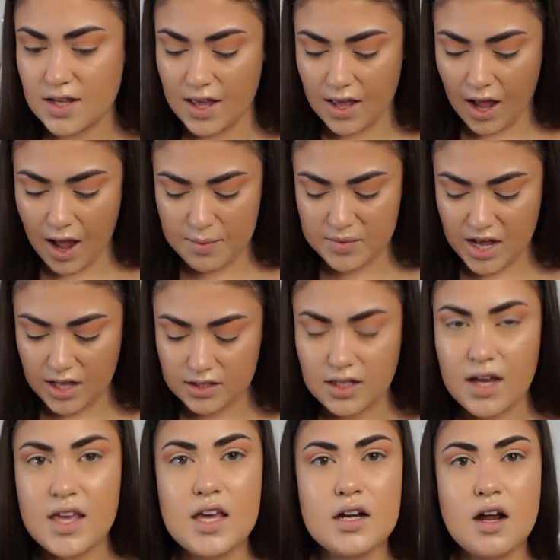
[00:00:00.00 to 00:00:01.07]
Like, I'm not
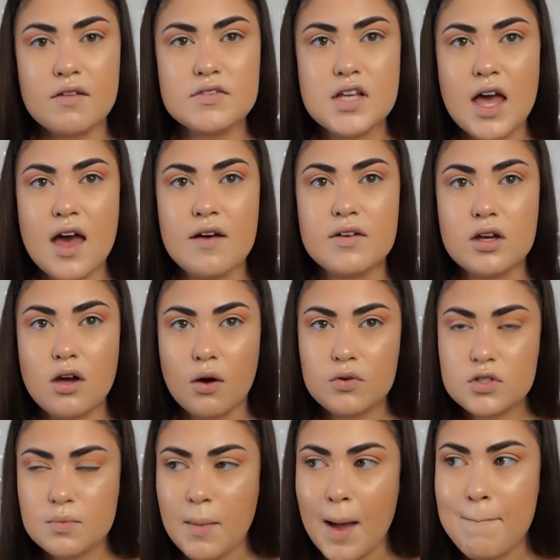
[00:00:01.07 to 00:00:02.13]
lucky enough to have it go
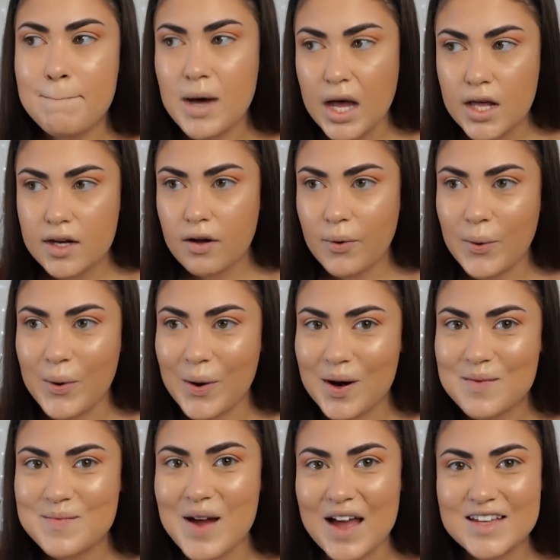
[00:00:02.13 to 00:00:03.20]
to my butt
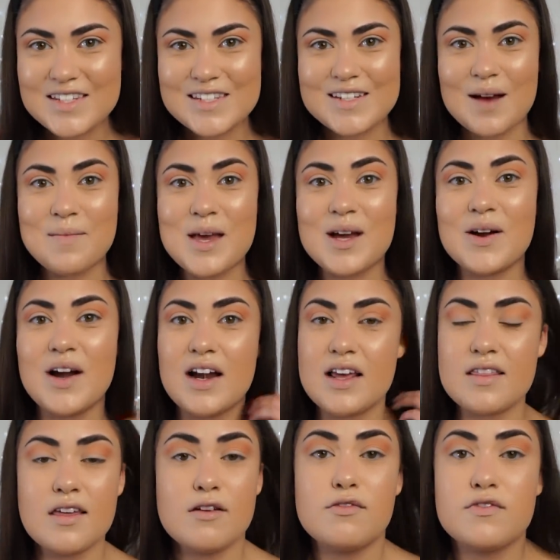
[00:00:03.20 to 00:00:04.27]
or my stomach or
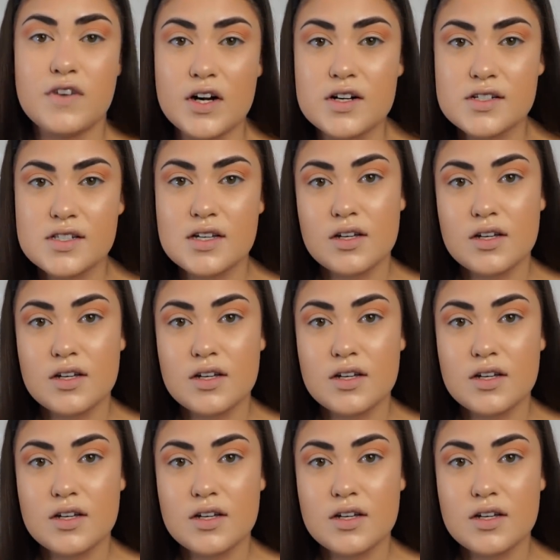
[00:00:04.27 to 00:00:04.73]
anything first.